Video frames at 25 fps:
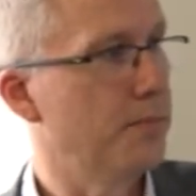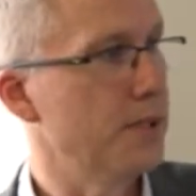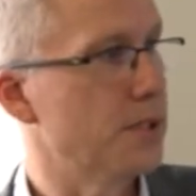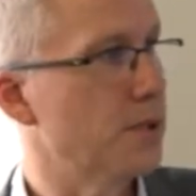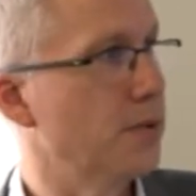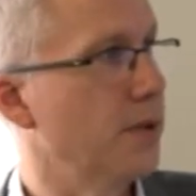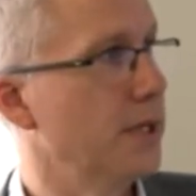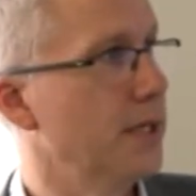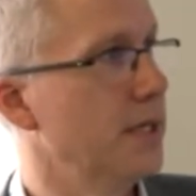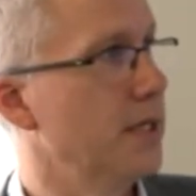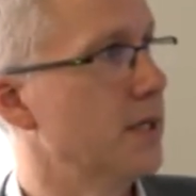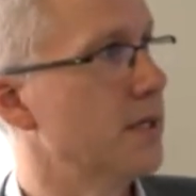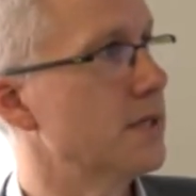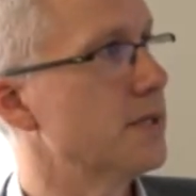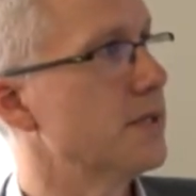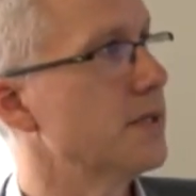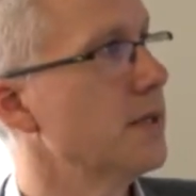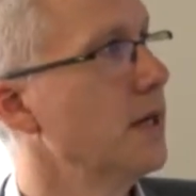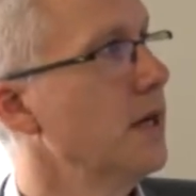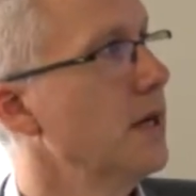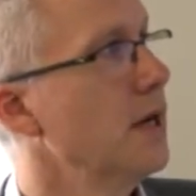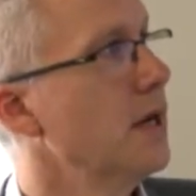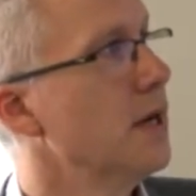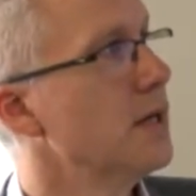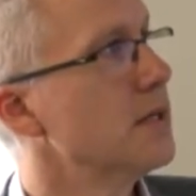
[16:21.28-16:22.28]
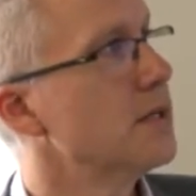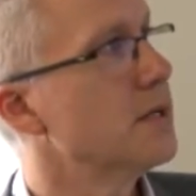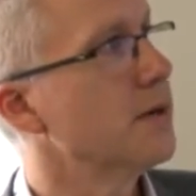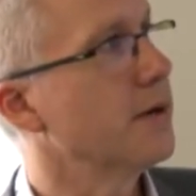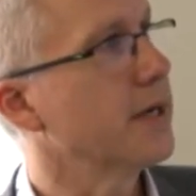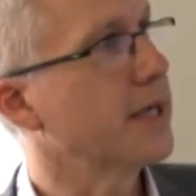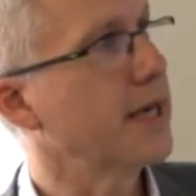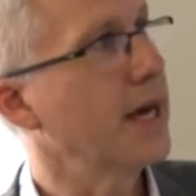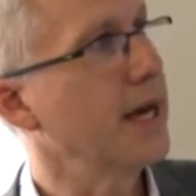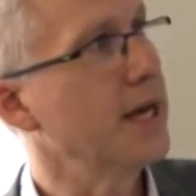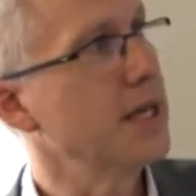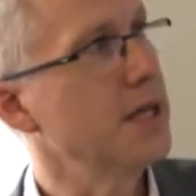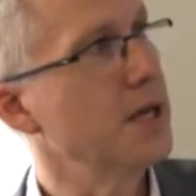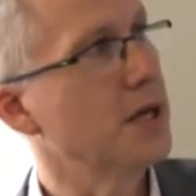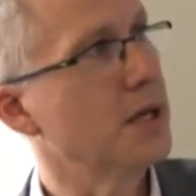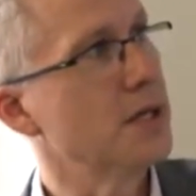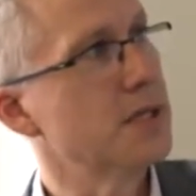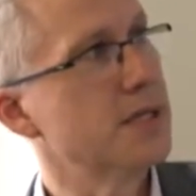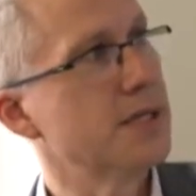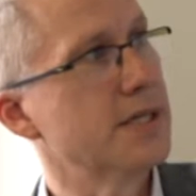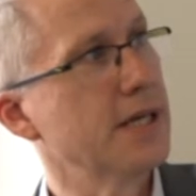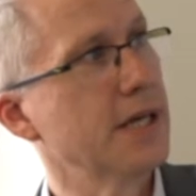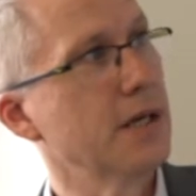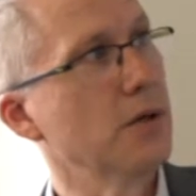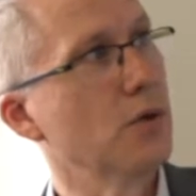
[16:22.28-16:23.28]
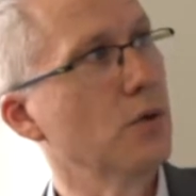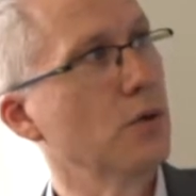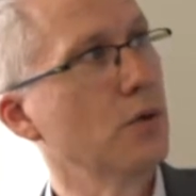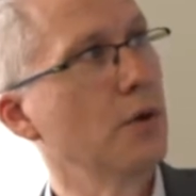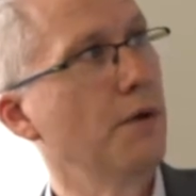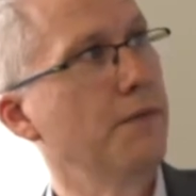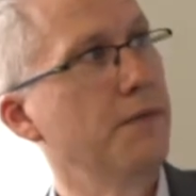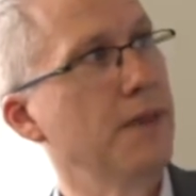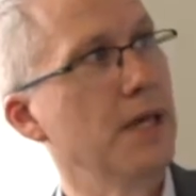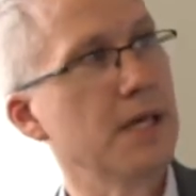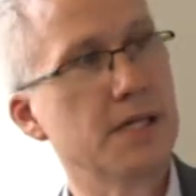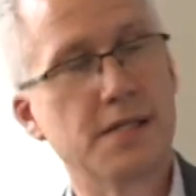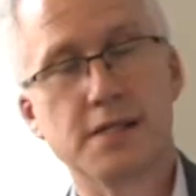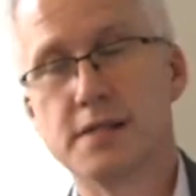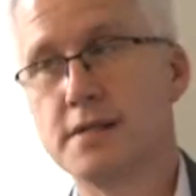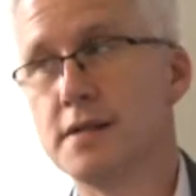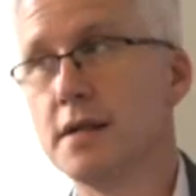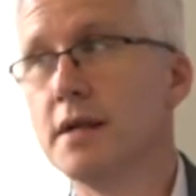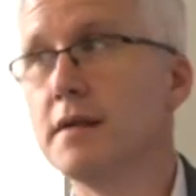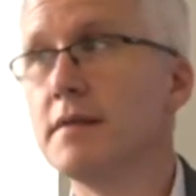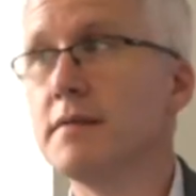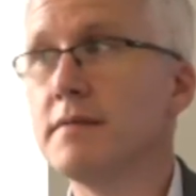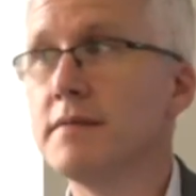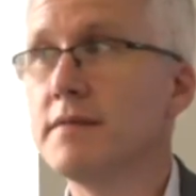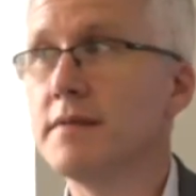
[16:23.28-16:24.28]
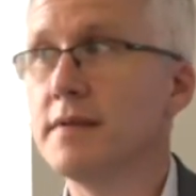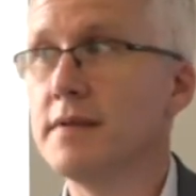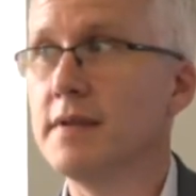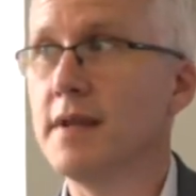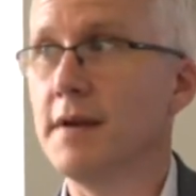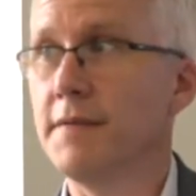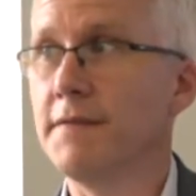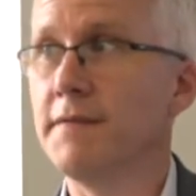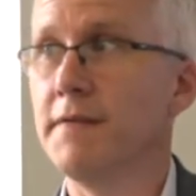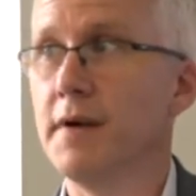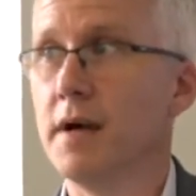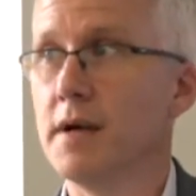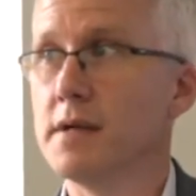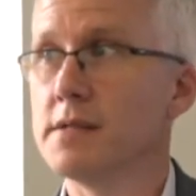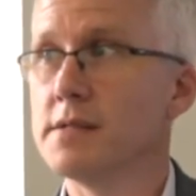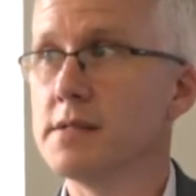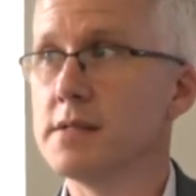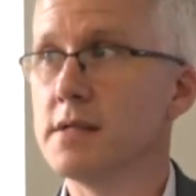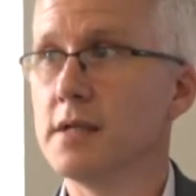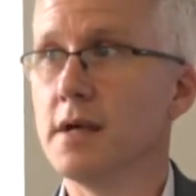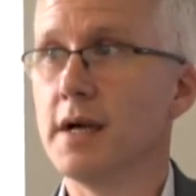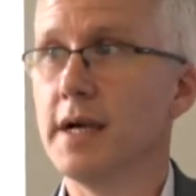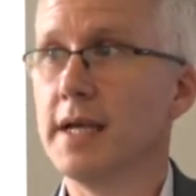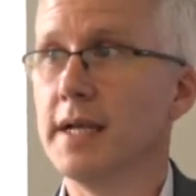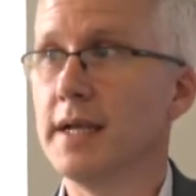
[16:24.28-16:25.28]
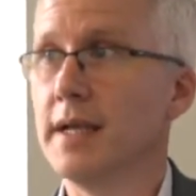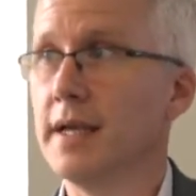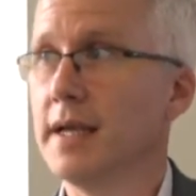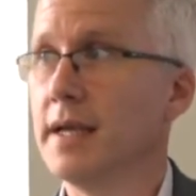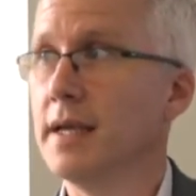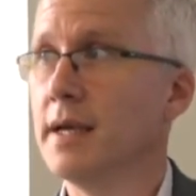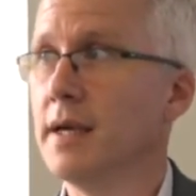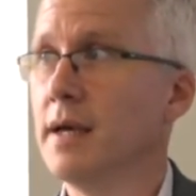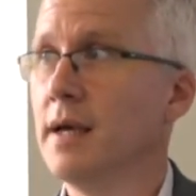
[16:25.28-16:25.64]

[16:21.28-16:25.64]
betweenness. So again, you can see all of these differ slightly.